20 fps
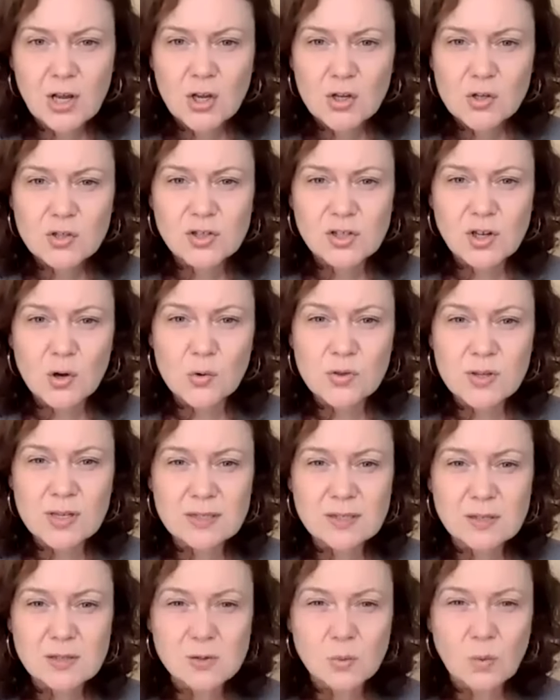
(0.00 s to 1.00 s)
So
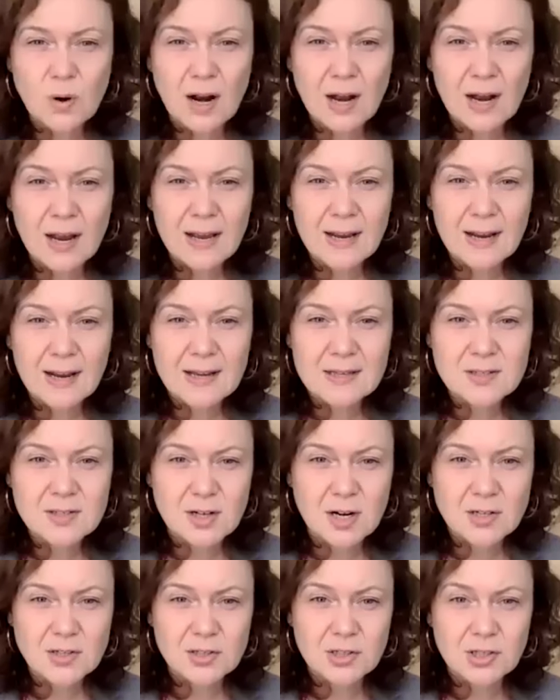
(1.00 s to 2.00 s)
this is why, as
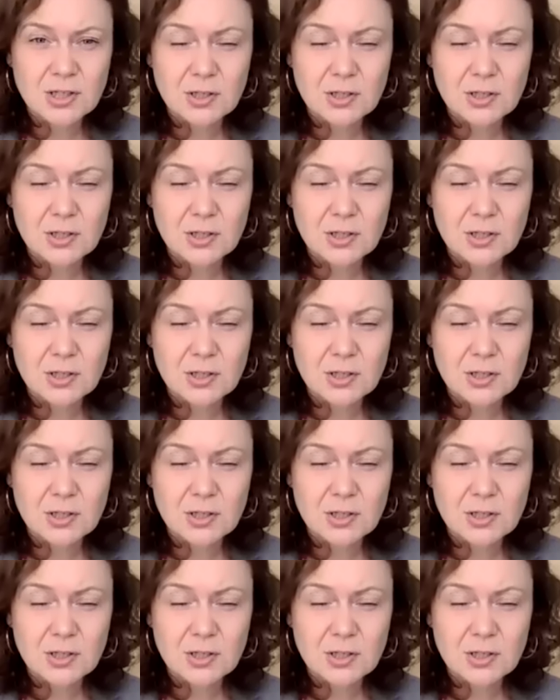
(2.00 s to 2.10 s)
Dr.